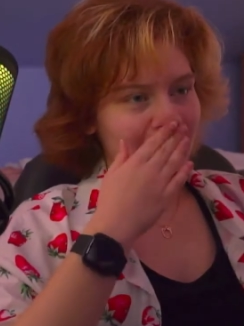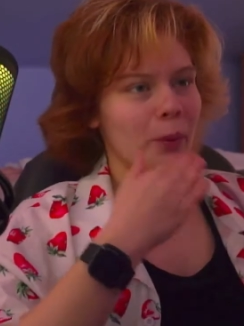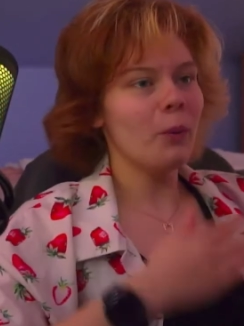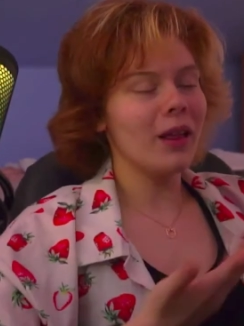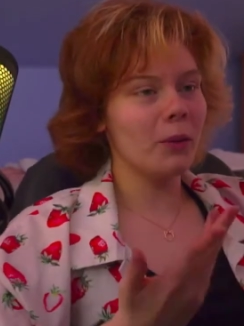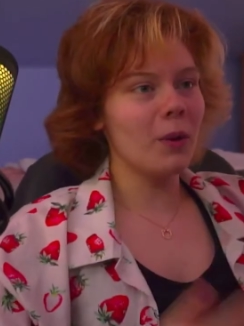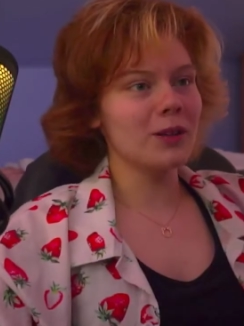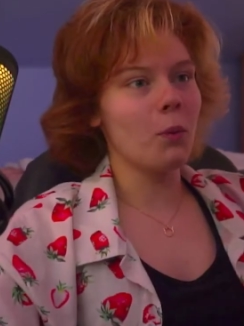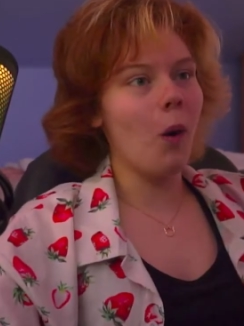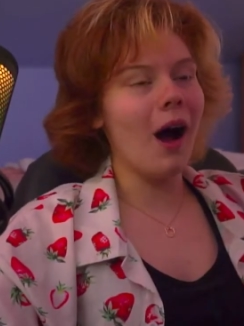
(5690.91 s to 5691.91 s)
Well, it was
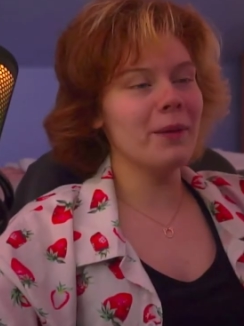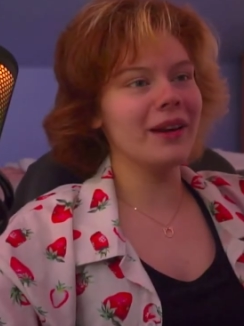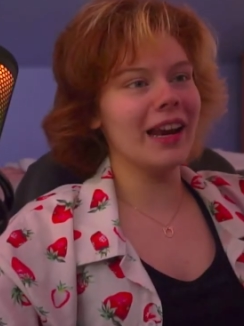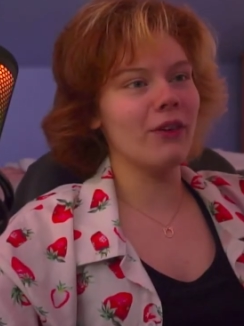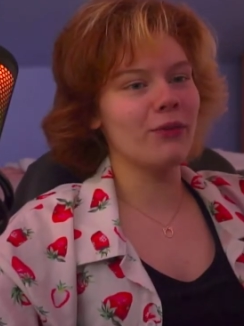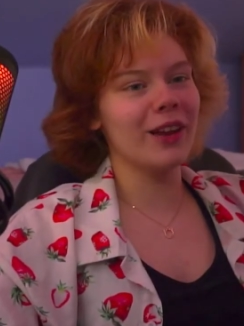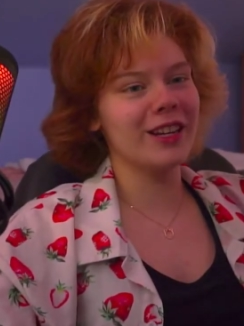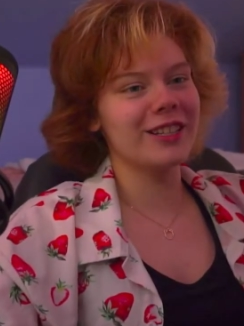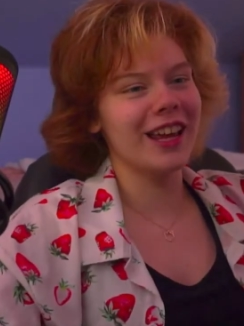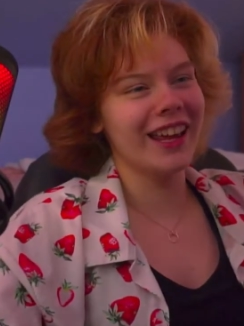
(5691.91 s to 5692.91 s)
one, but he never
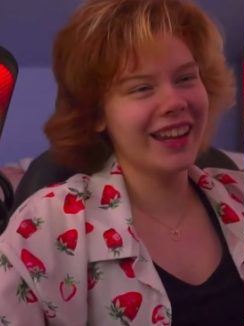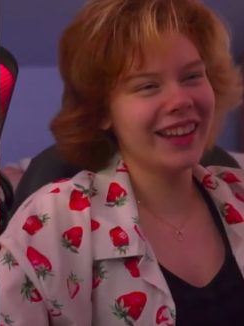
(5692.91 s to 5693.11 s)
finished it.